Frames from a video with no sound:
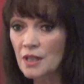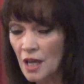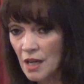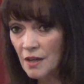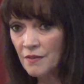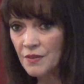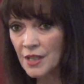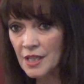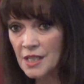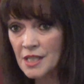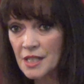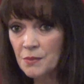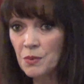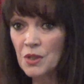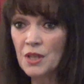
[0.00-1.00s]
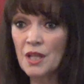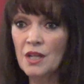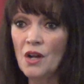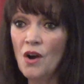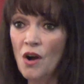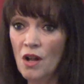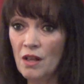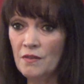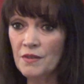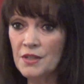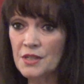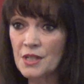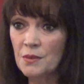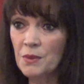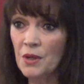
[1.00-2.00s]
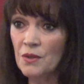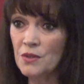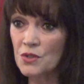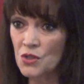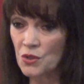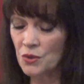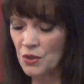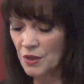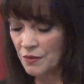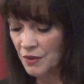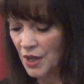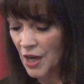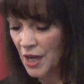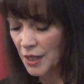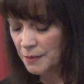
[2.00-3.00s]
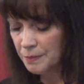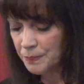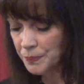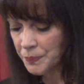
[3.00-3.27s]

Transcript: love that is within all of us, that we are the children of God.